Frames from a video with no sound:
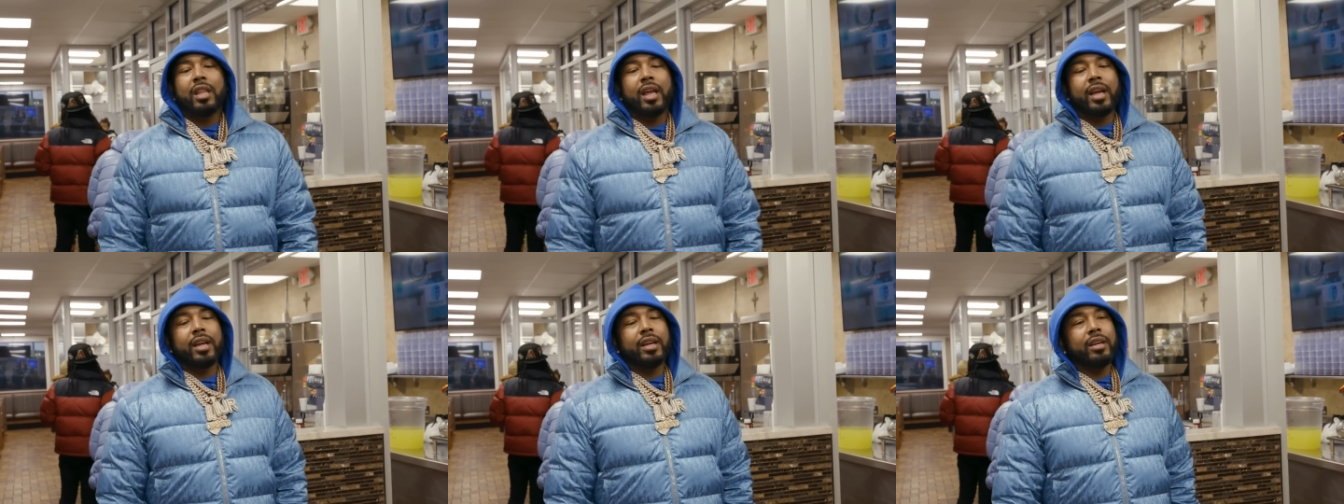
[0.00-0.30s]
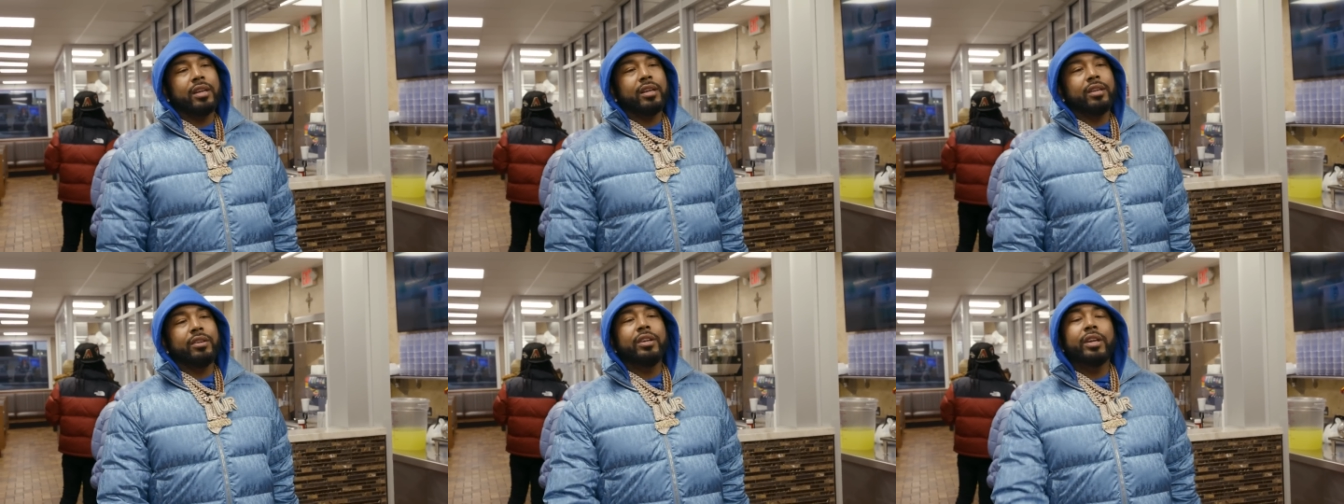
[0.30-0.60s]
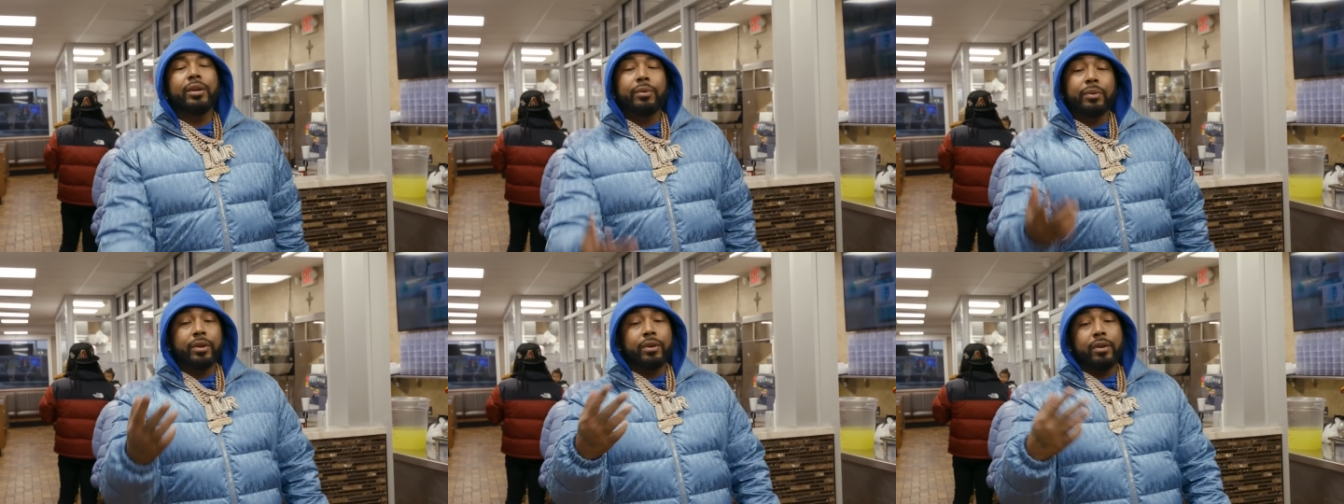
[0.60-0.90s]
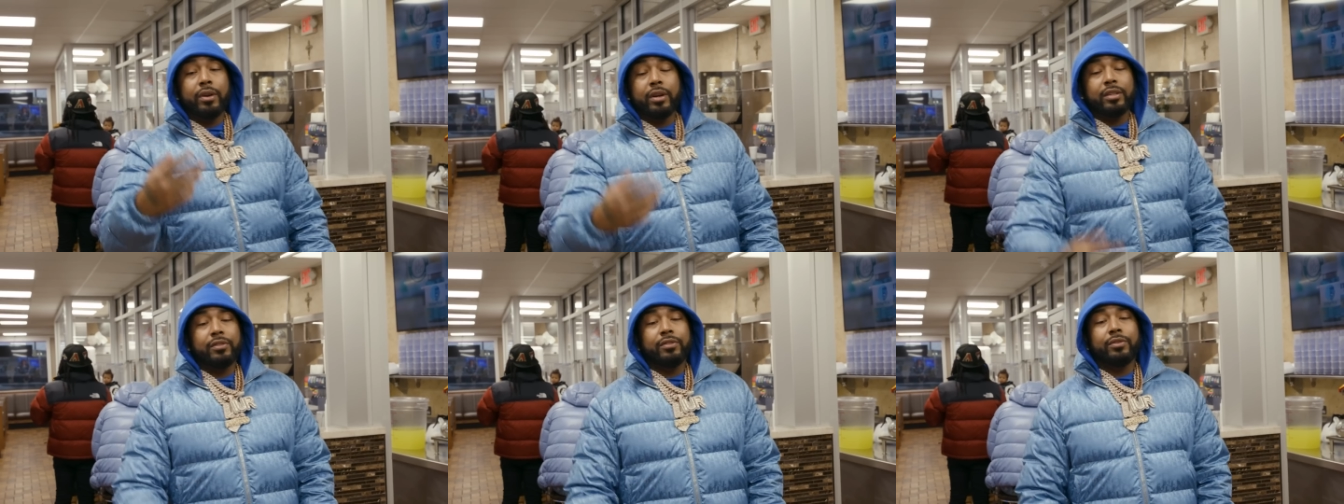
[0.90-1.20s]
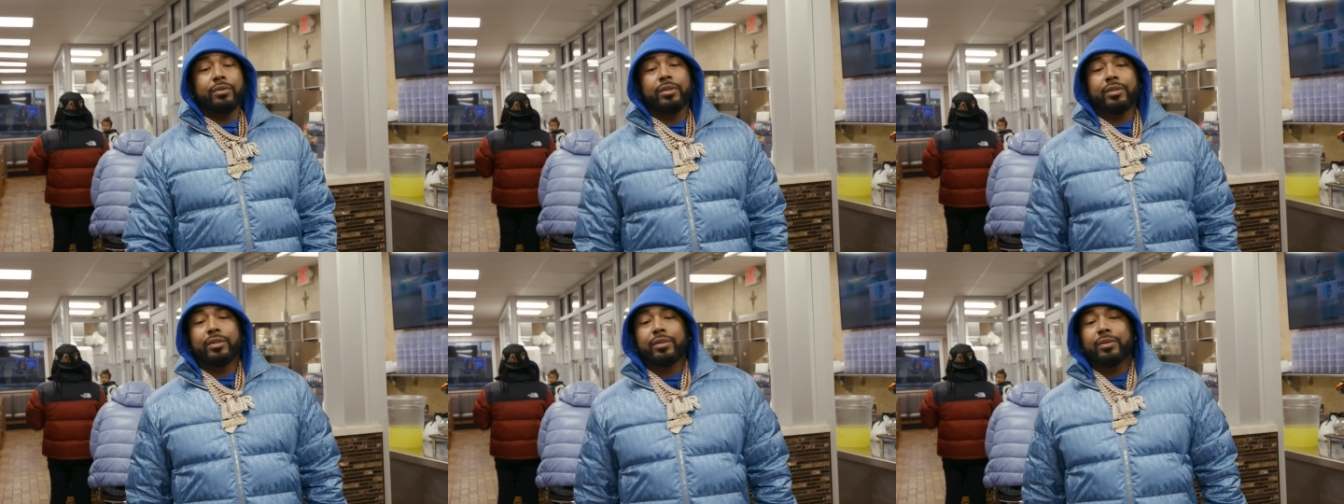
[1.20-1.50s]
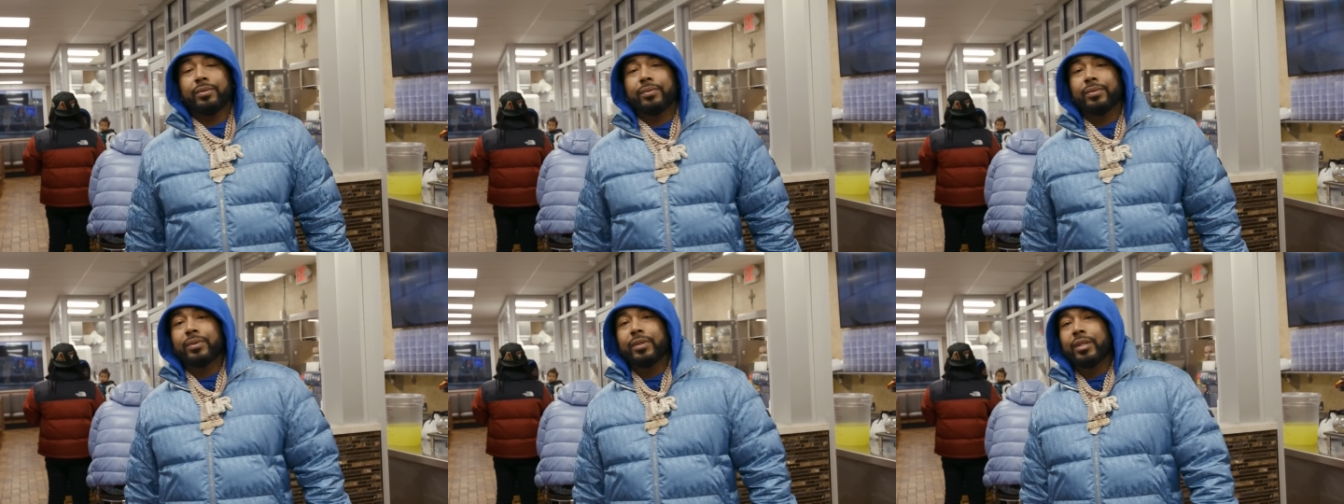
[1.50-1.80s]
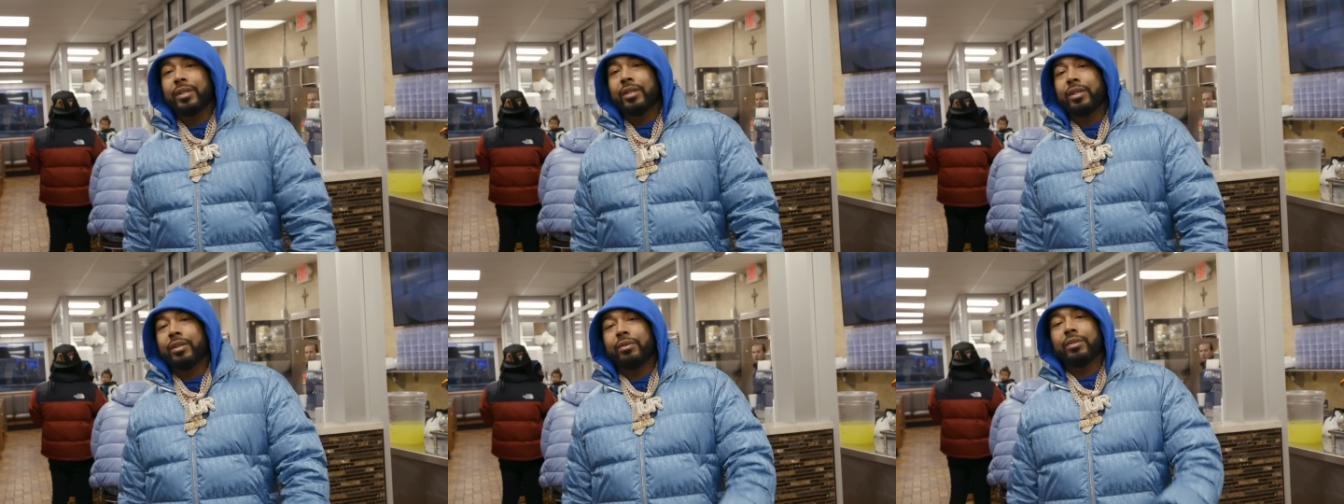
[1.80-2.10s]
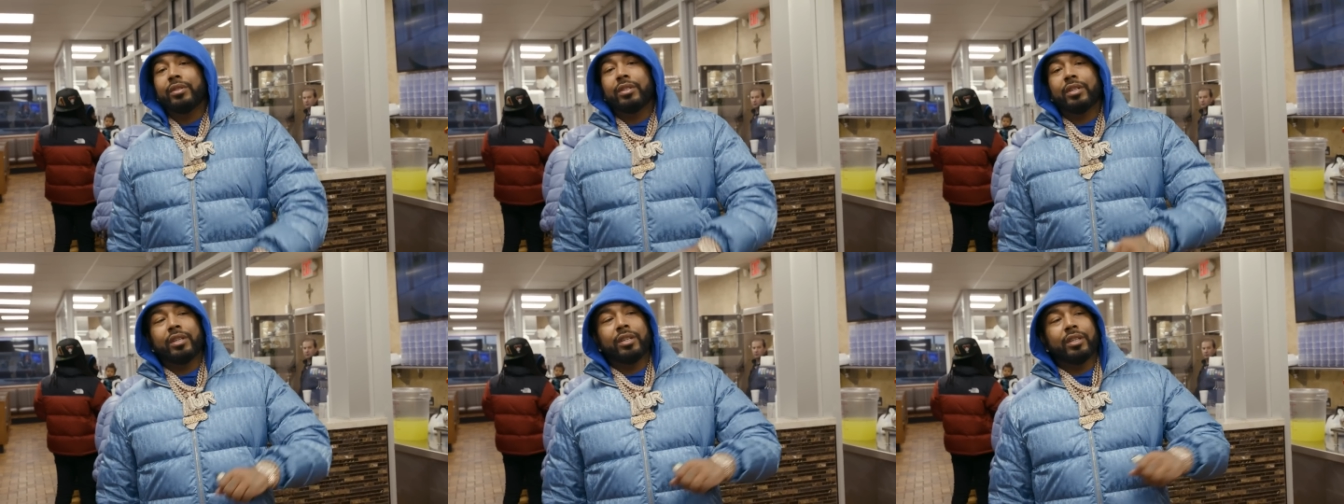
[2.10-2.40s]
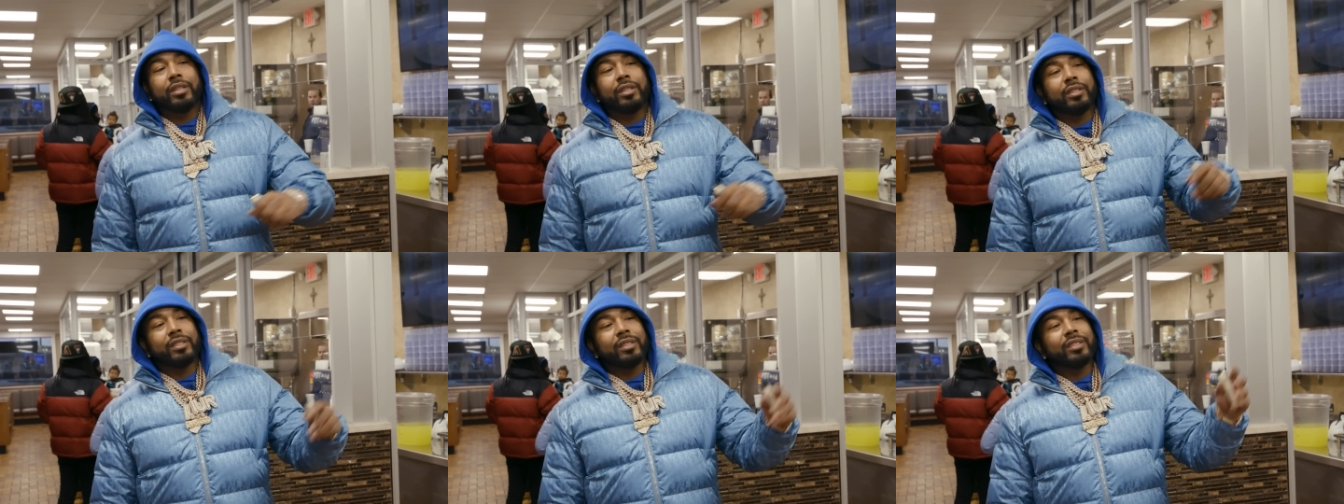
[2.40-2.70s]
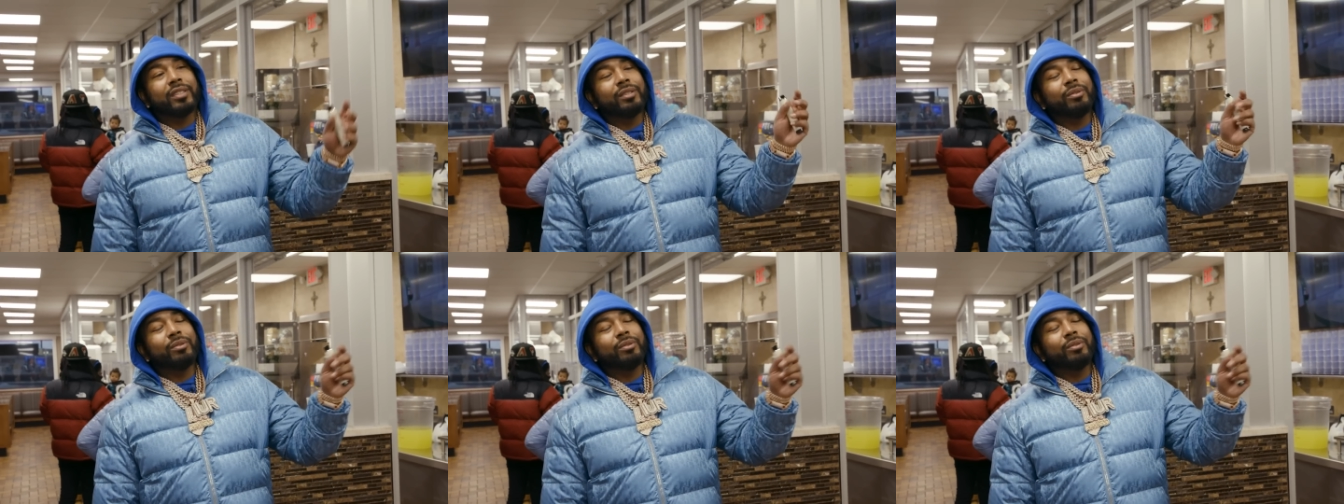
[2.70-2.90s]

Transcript: Like uh, you can record if you want to. It was uh,